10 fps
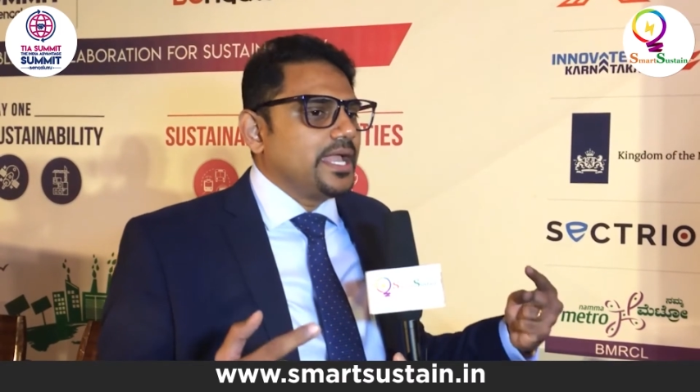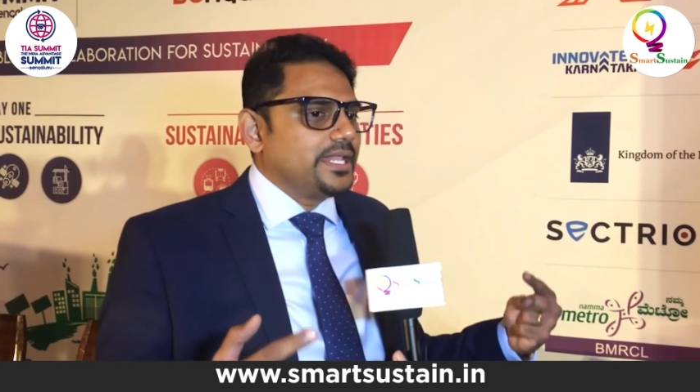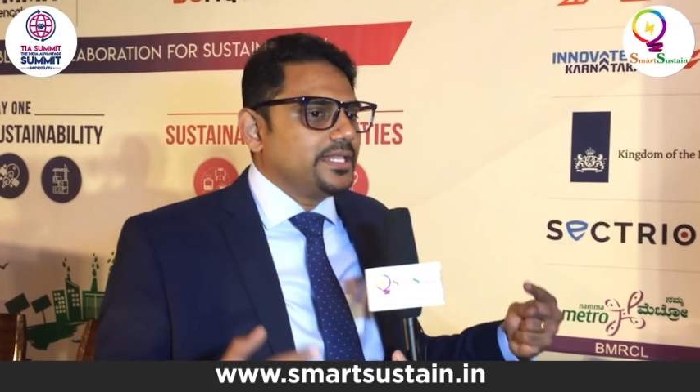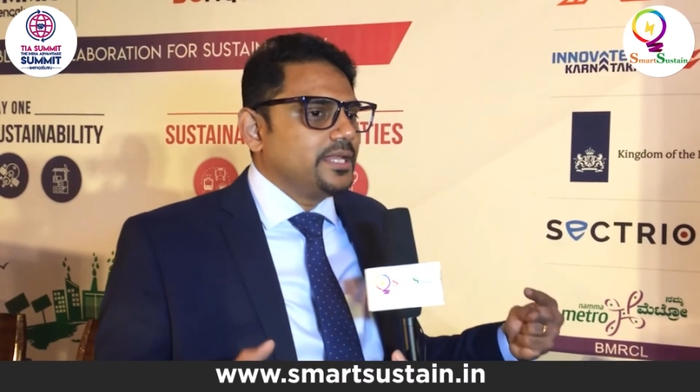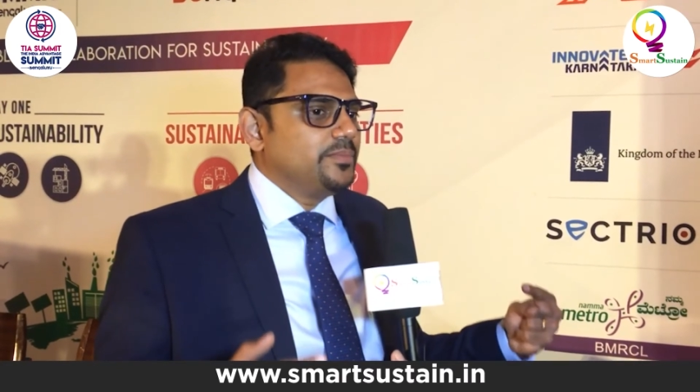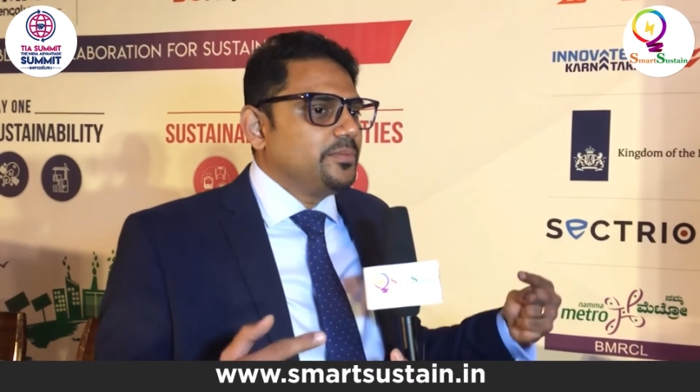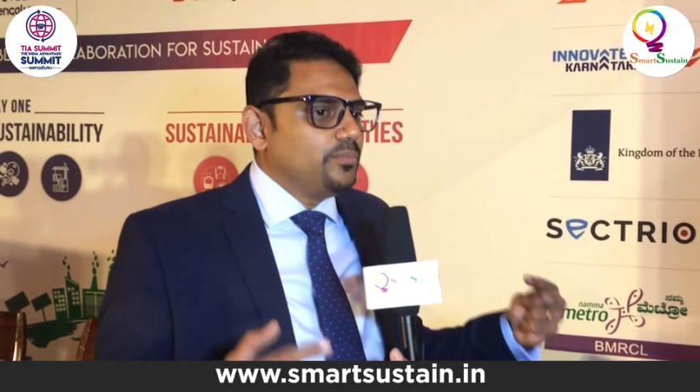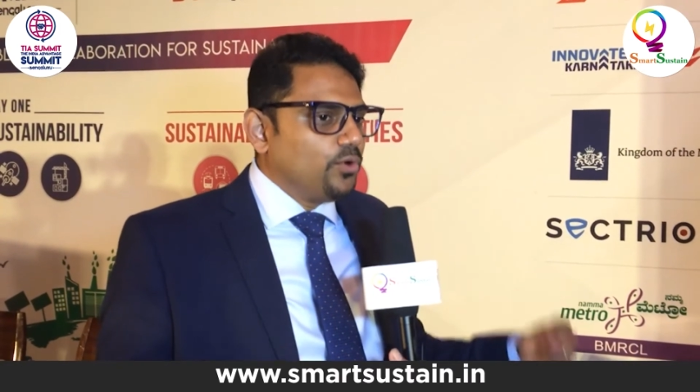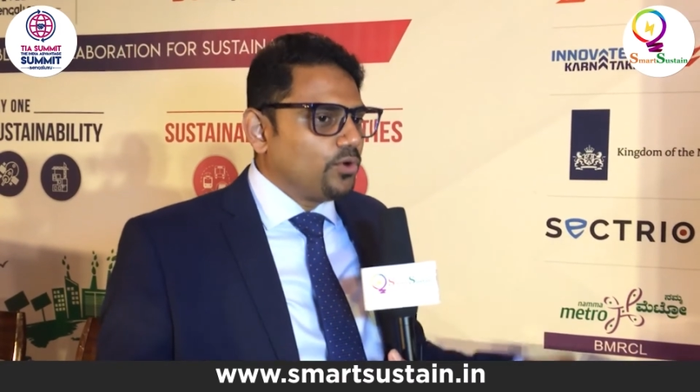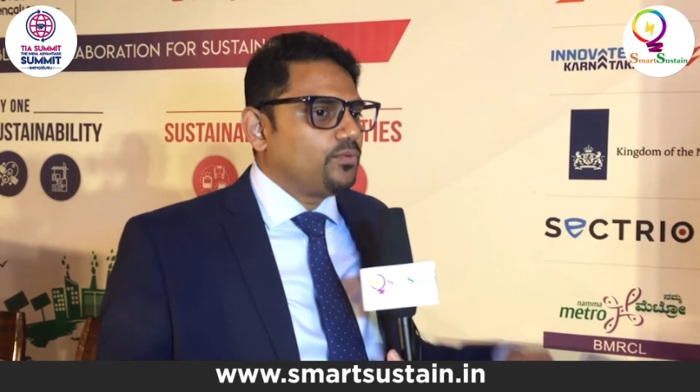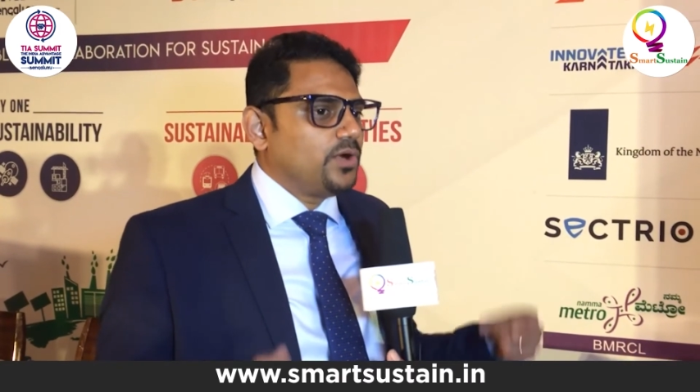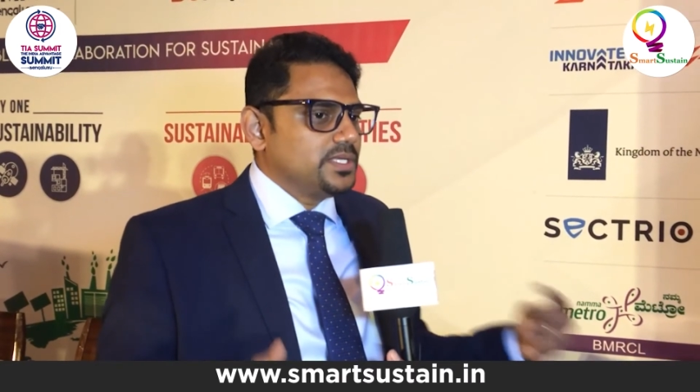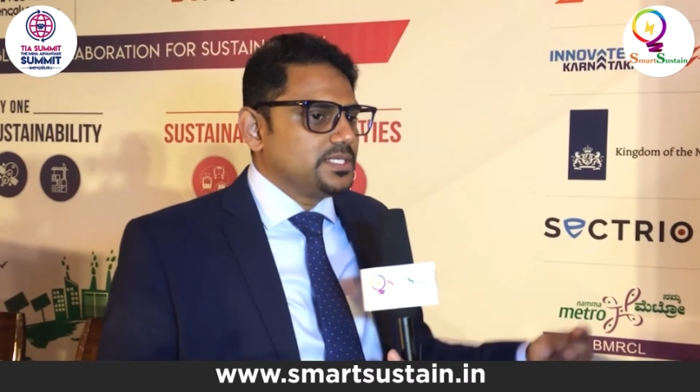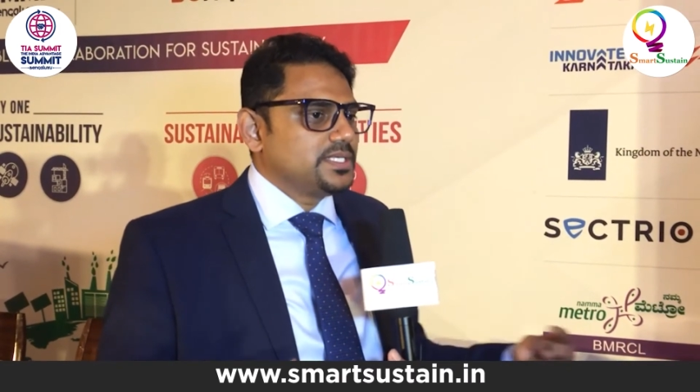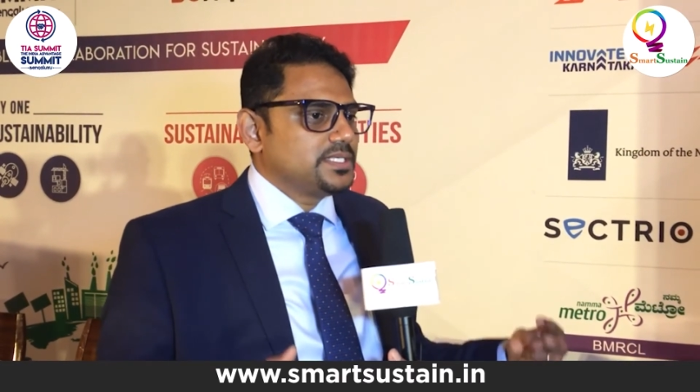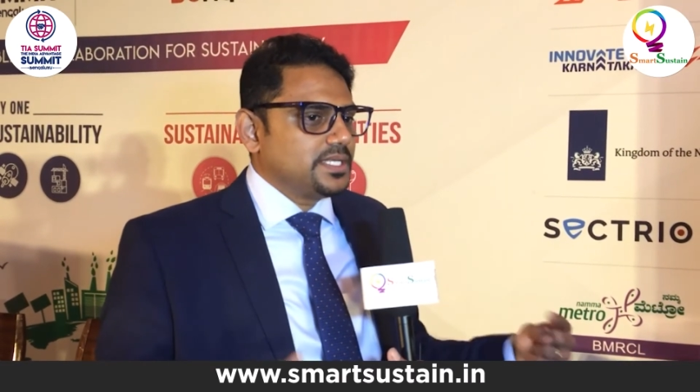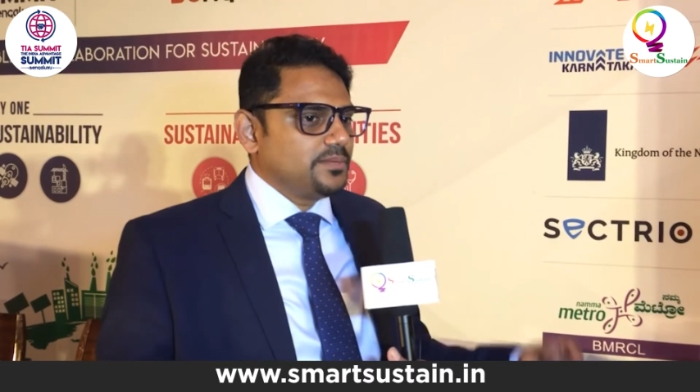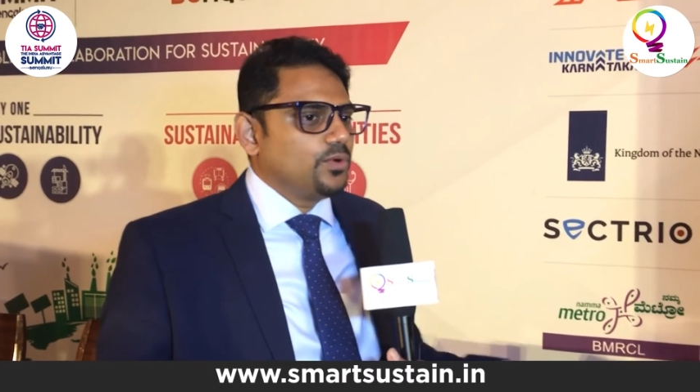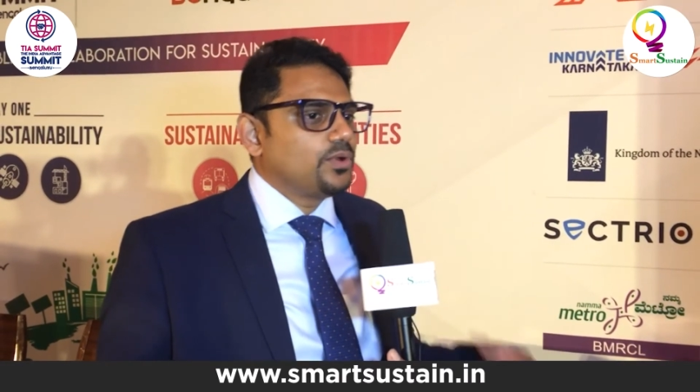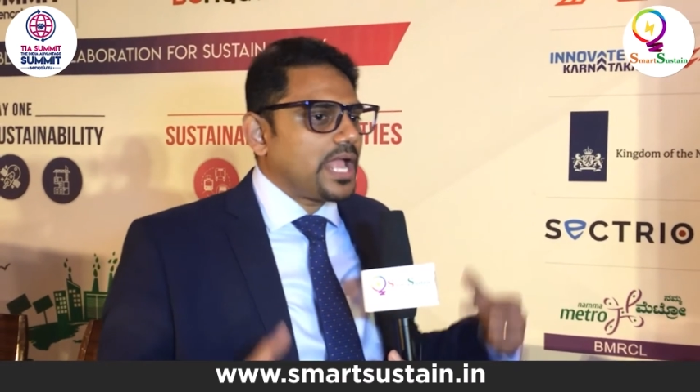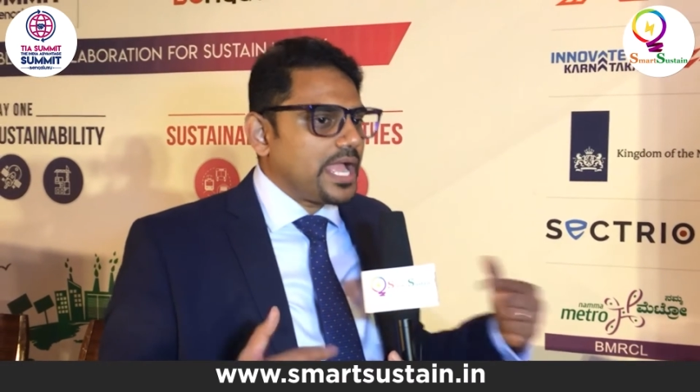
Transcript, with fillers: and there'll be more voices and more